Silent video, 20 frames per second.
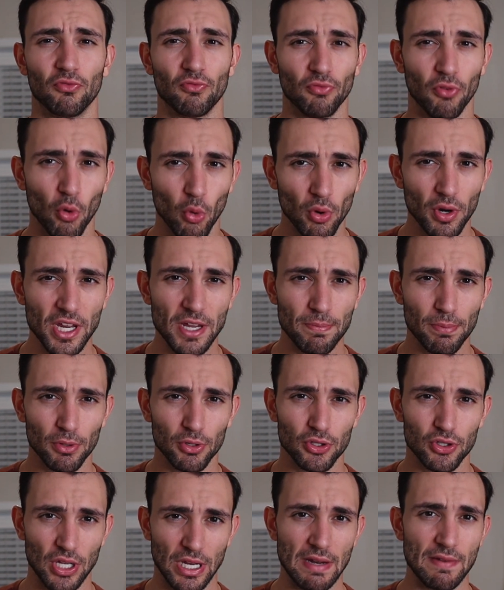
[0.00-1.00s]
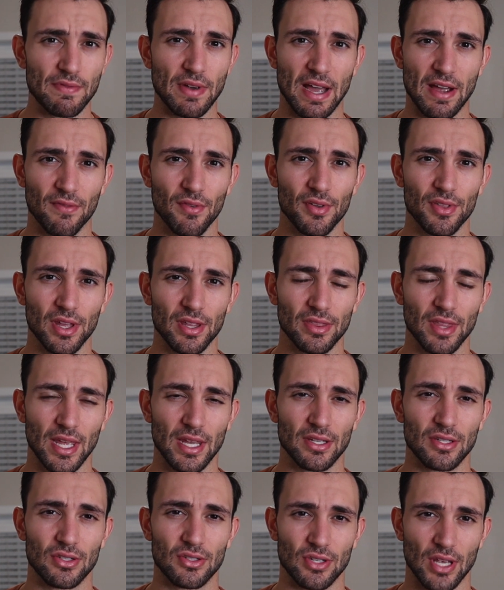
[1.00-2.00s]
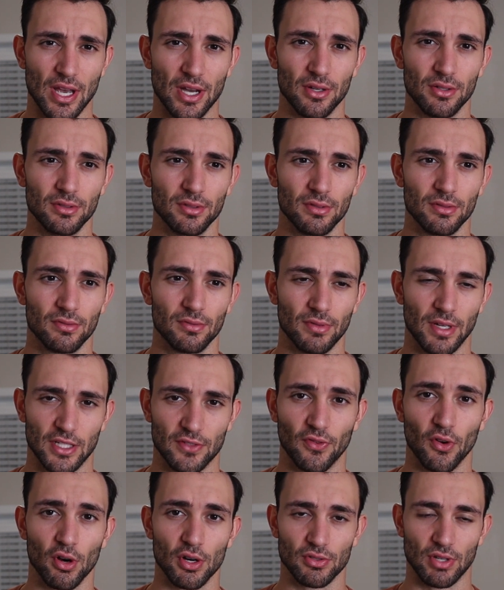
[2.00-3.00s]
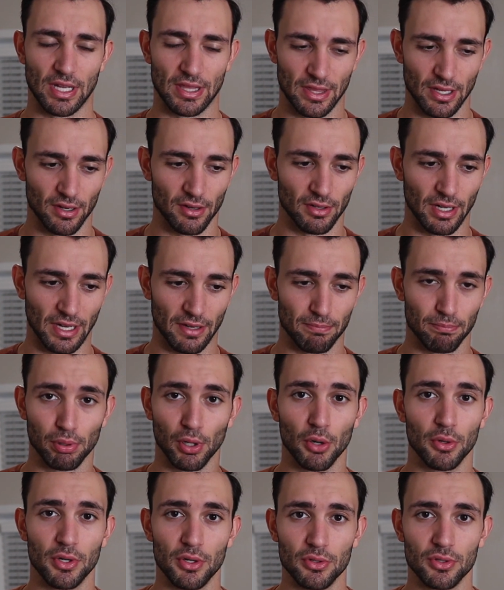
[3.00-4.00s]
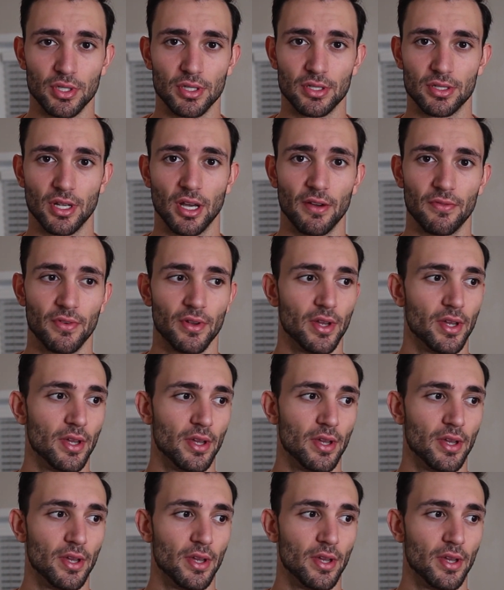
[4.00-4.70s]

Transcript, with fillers: 40% of everything they sell as far as like their like produce and stuff